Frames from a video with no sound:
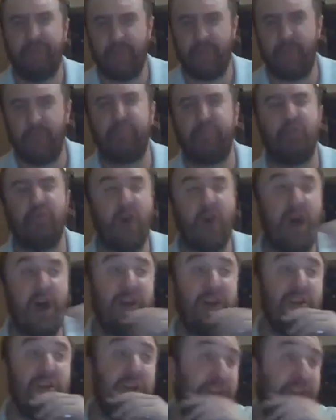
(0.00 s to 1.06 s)
The
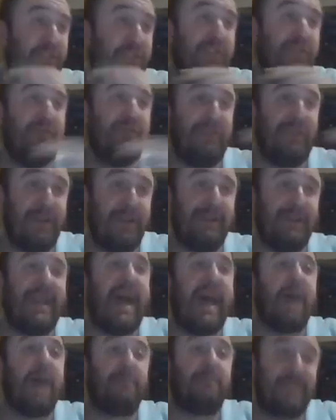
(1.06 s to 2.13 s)
product, the
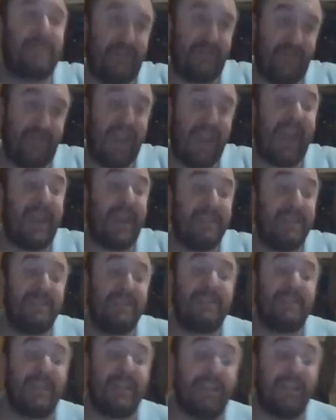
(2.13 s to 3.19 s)
lapsed
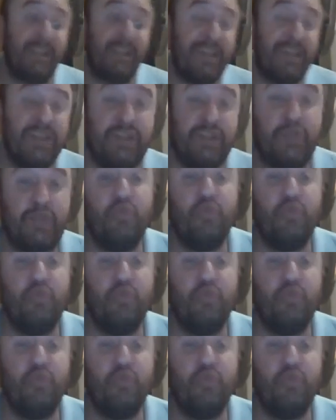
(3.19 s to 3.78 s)
fans, at least,